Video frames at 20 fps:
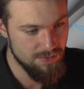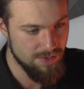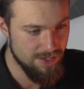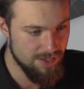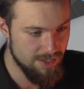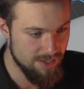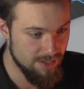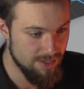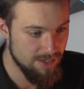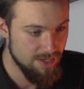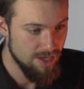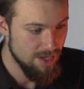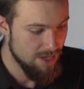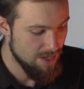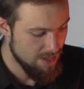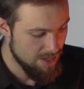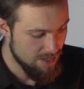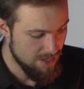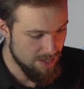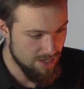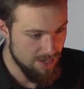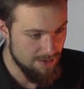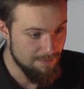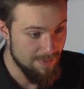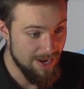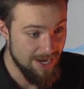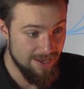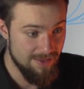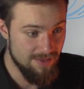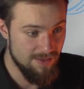is we're going to
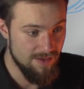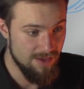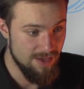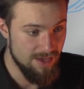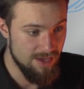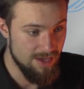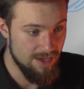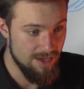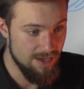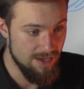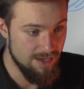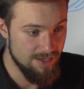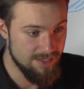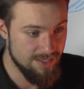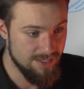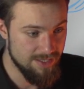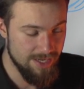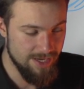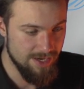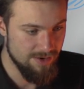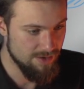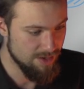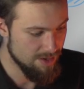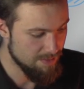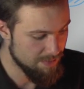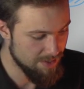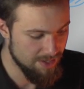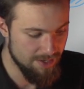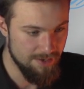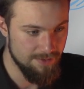make the stinger a
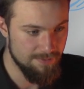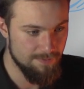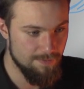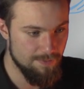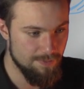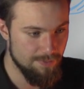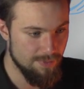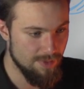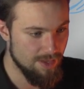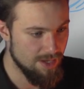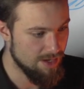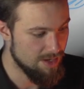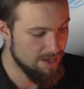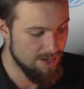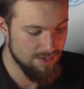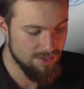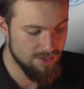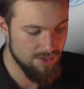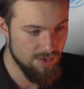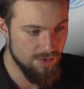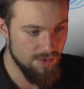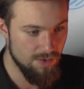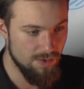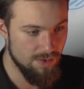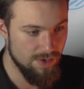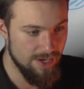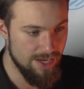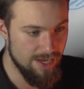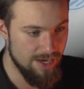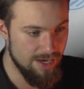lot bigger.
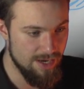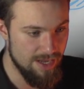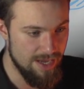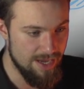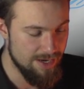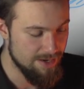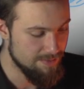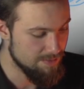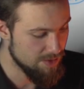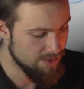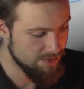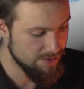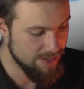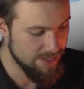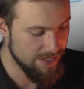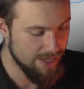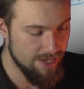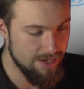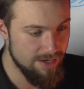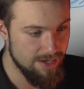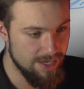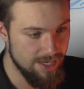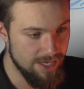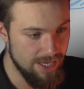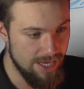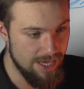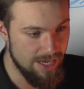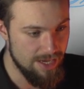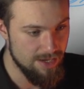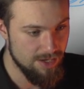So in edit mode, again,
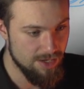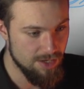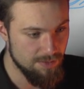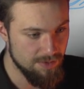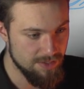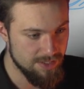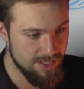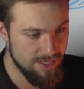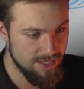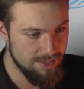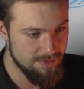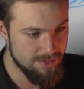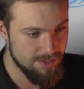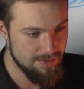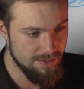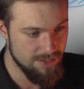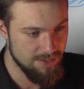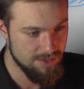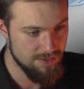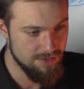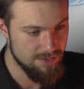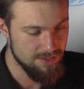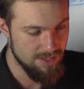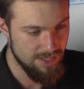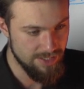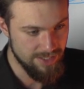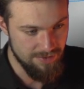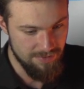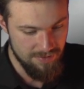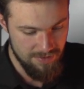hit A a couple times to make sure you
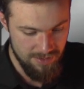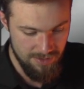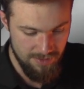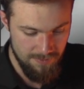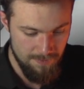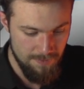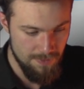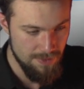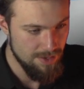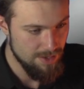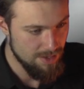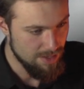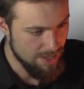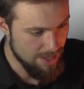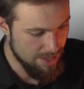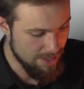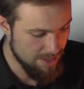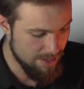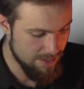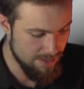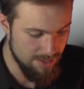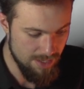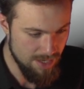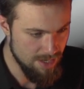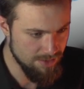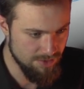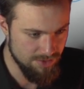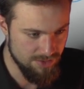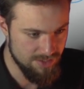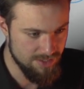select everything. And
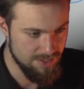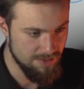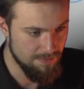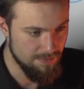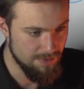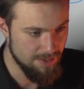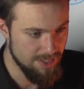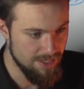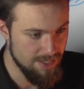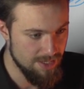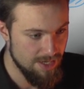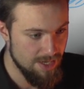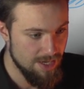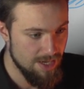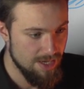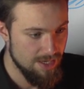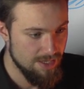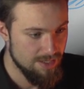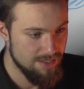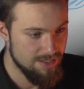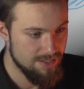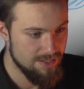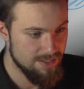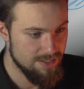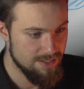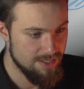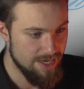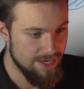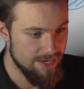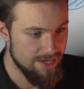yeah, just simply
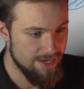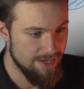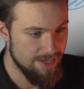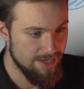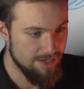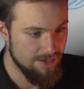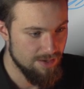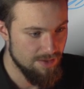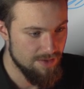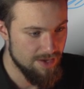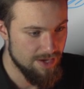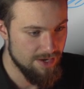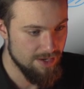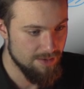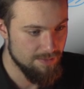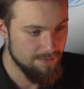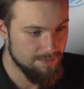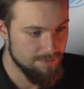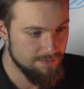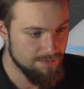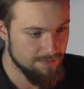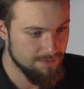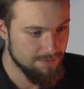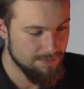scale that up.